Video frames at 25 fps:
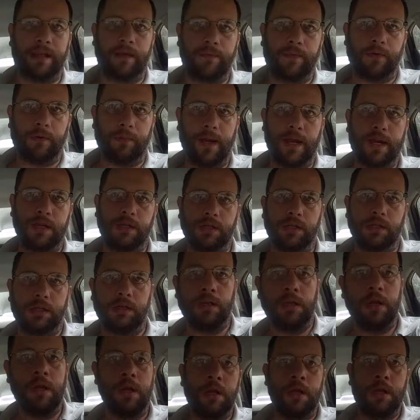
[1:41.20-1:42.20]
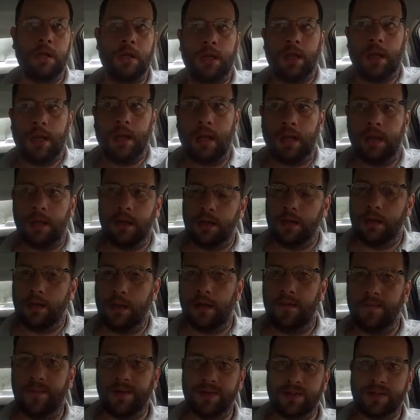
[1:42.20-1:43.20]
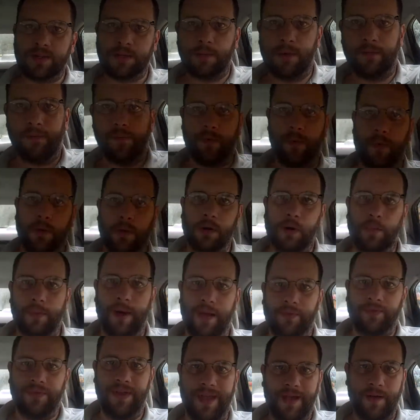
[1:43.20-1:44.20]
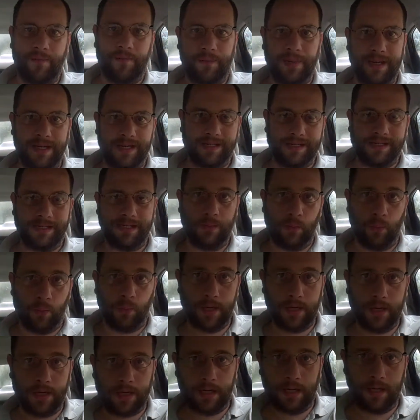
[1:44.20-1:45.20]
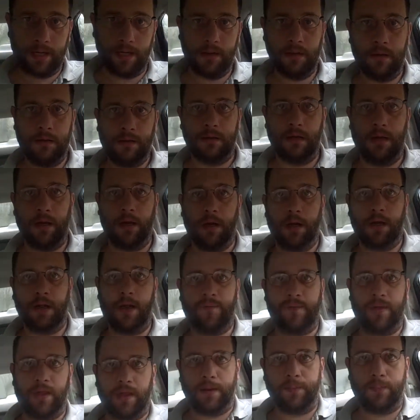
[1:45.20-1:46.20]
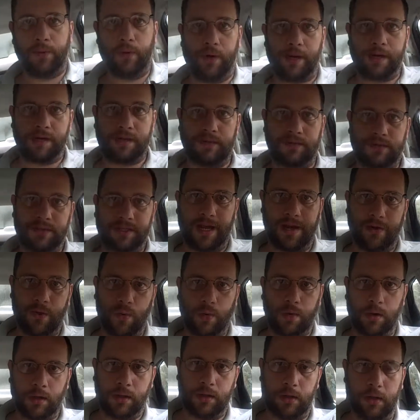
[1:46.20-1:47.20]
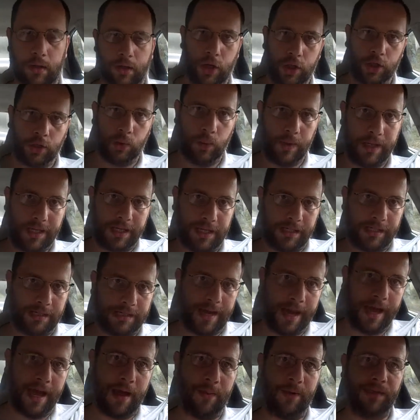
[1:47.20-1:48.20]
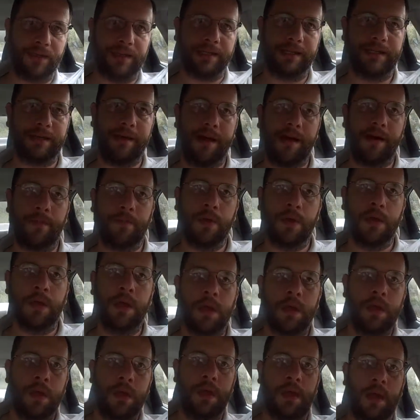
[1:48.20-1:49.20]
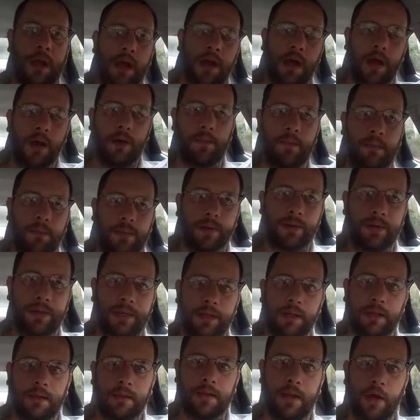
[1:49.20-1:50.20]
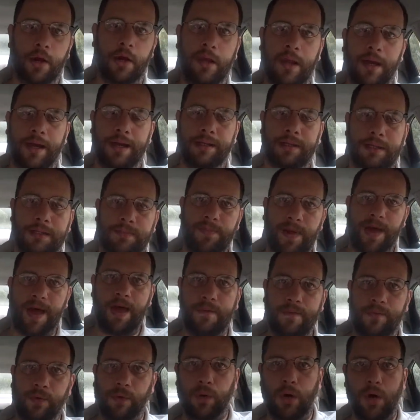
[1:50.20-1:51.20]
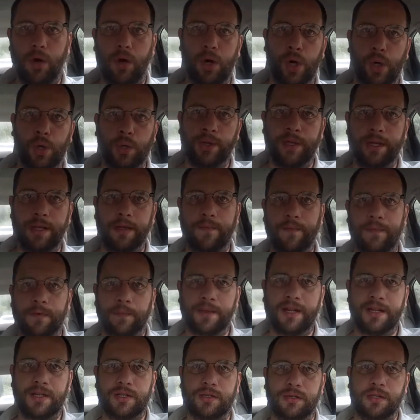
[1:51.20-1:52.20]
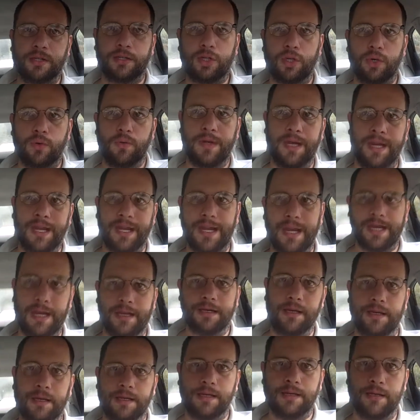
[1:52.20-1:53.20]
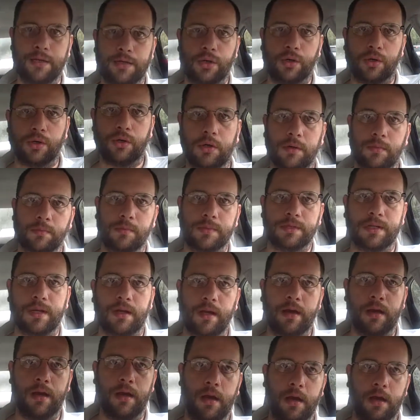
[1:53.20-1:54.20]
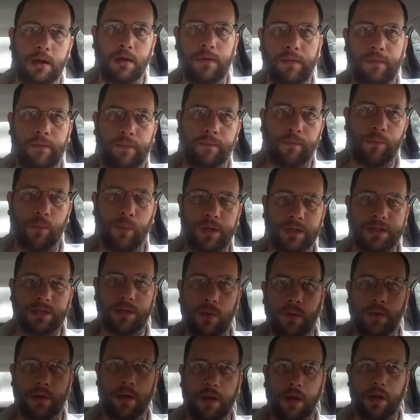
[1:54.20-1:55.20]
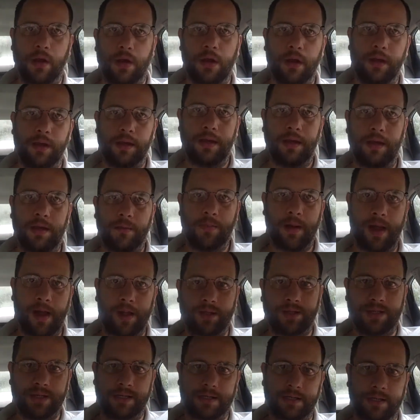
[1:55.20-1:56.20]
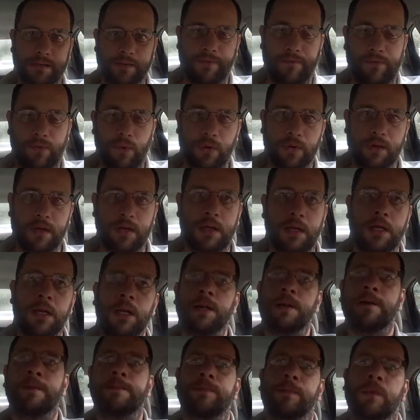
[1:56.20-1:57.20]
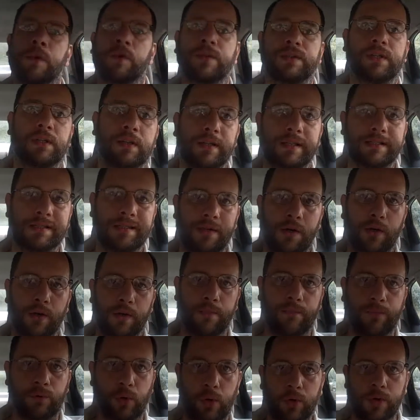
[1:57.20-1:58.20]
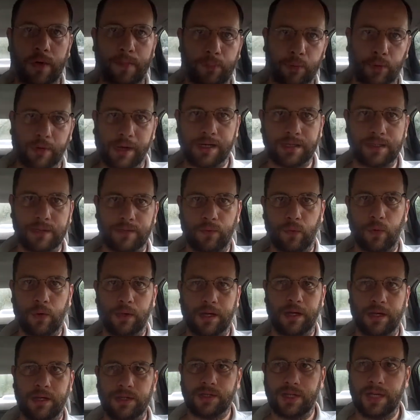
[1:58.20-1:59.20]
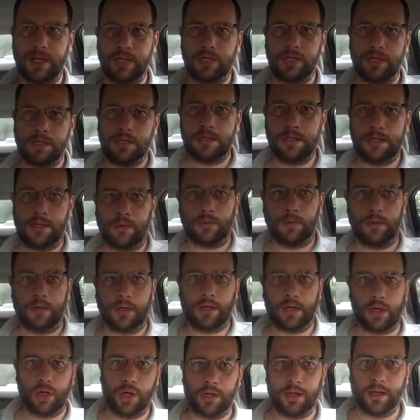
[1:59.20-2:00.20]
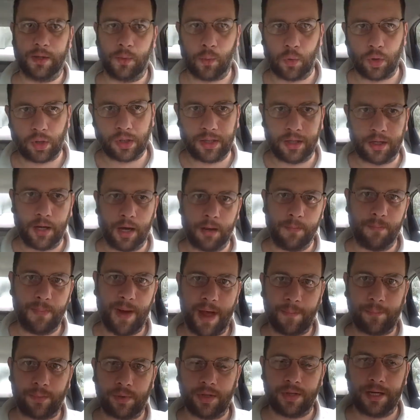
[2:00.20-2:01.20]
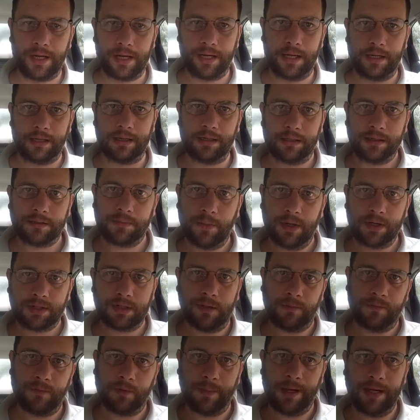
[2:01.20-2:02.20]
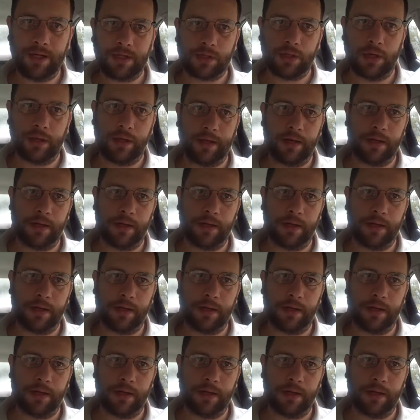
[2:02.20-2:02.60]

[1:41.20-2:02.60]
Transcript: information. And I've mentioned before about the FPC Wiki uh, on flaprogressives.org. Click on the Wiki tab at the top. Um, but the, the online spot for all the information that you need in terms of what's going on in politics in Florida. There's a list there of Florida progressive organizations that we're currently working on populating, getting as much information on